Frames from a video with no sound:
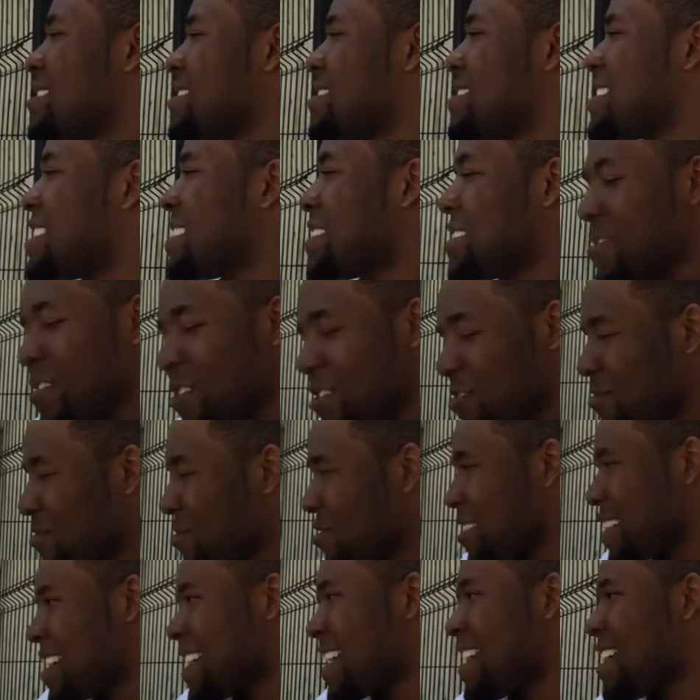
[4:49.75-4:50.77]
You see his
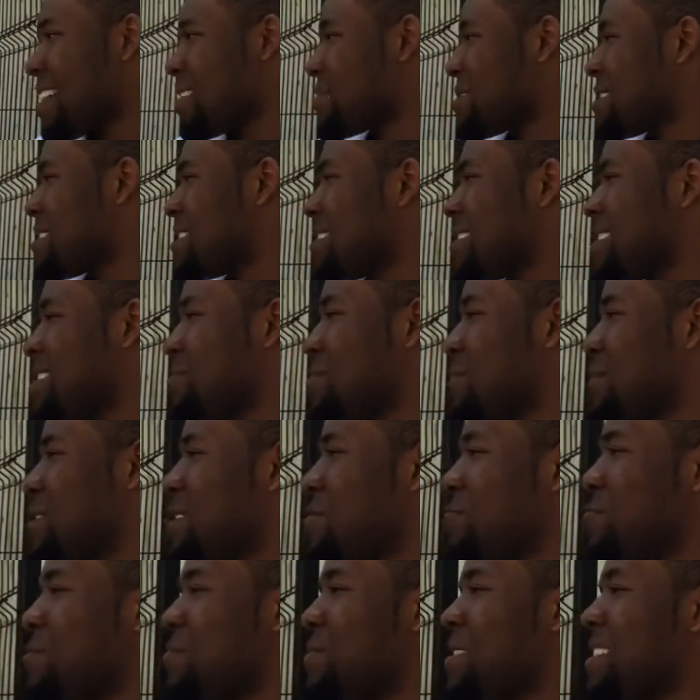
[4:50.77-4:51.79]
huge calves. He
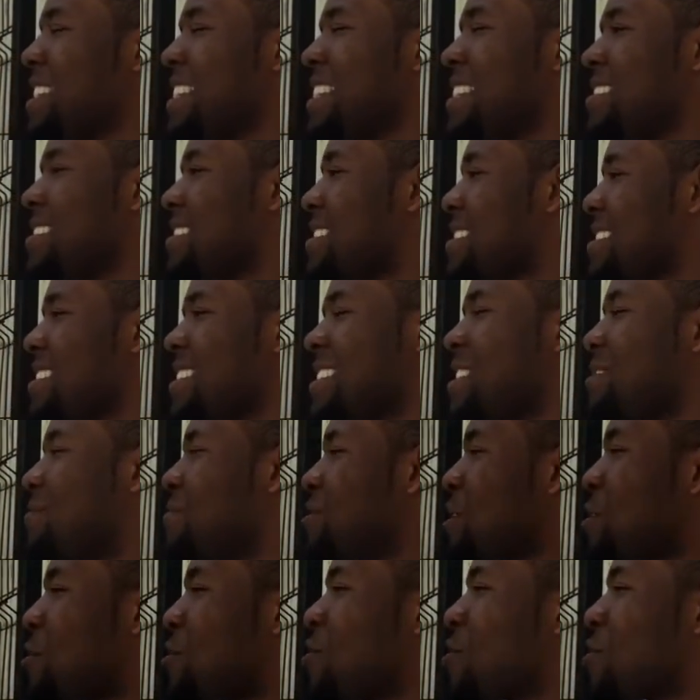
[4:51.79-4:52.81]
would beat
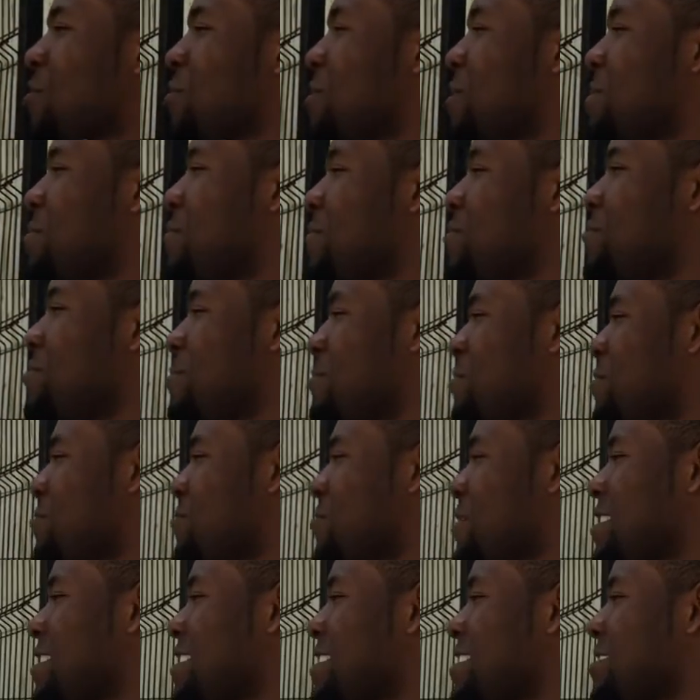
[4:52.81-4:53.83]
even the older people when we
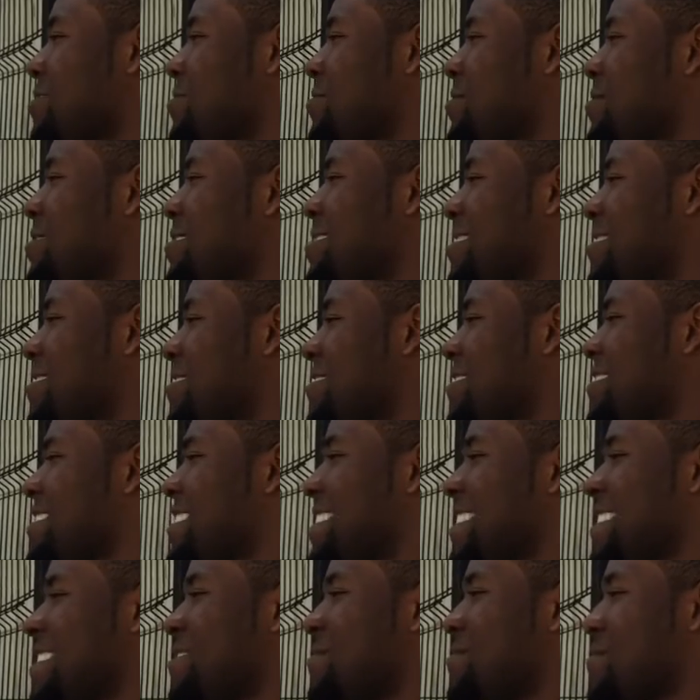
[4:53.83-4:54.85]
run hills. So,
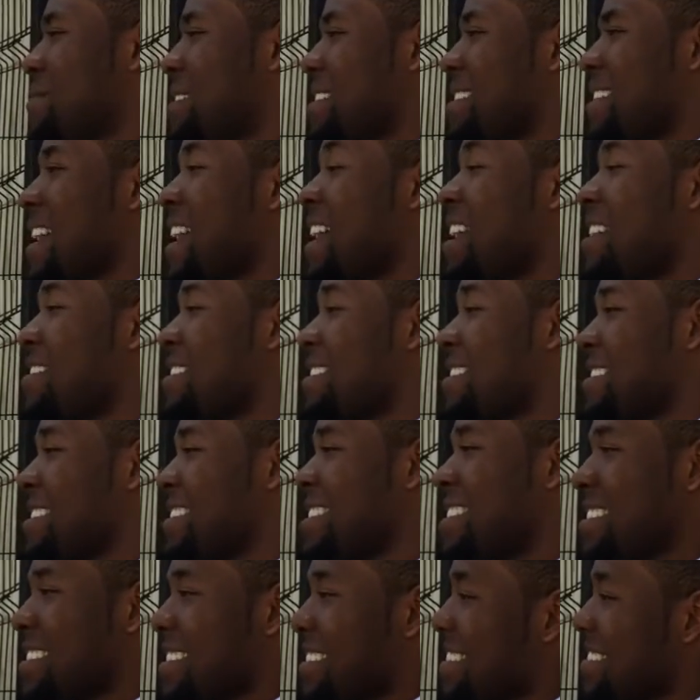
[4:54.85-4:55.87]
but now
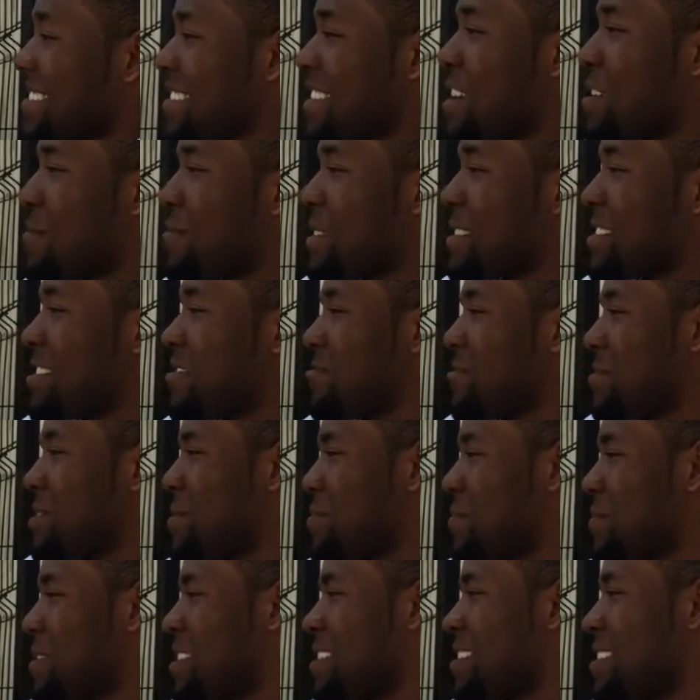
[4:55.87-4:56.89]
he's come into his
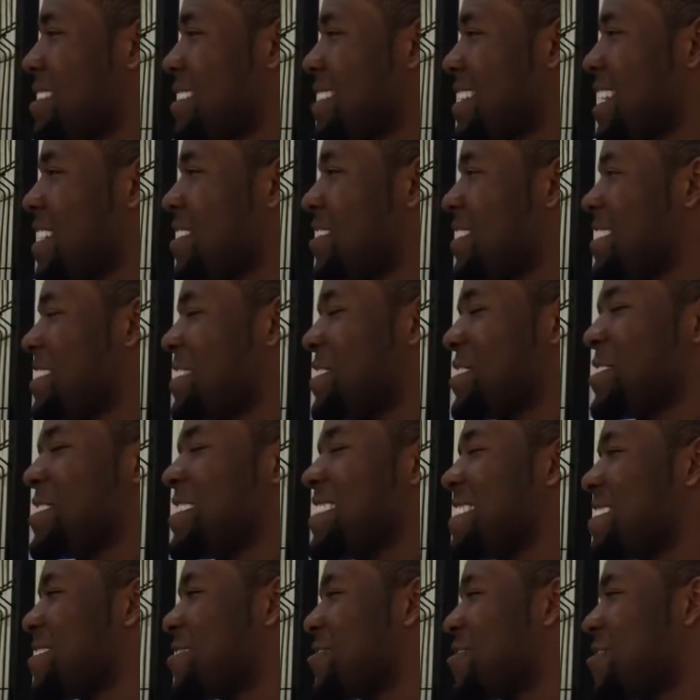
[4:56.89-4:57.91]
speed, and now he
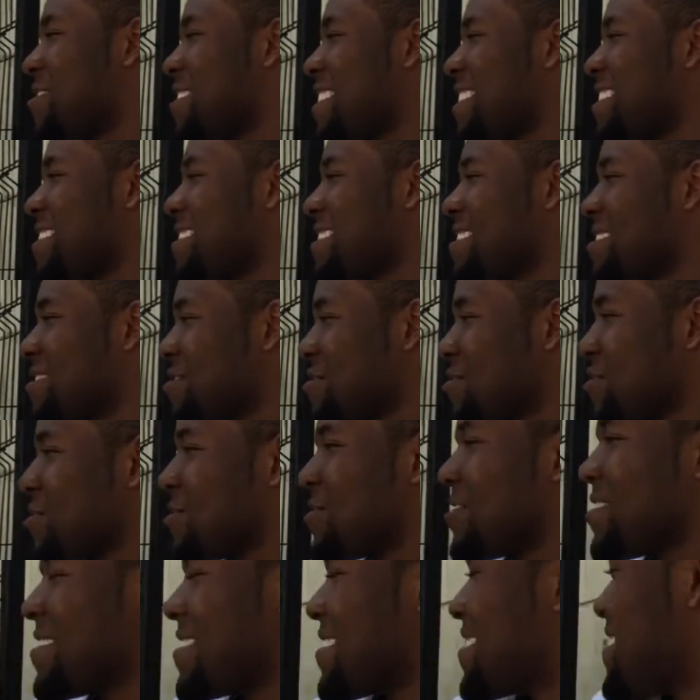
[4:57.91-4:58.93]
needs to learn how to
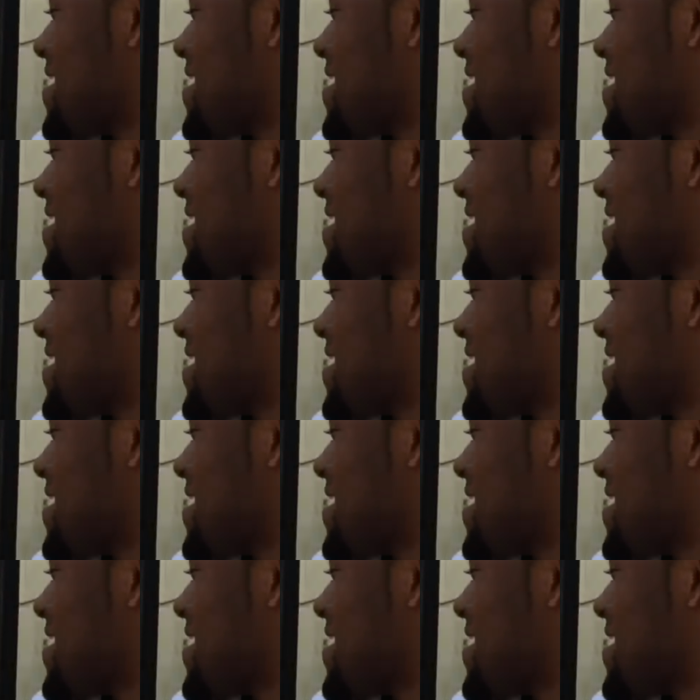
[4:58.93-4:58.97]
control.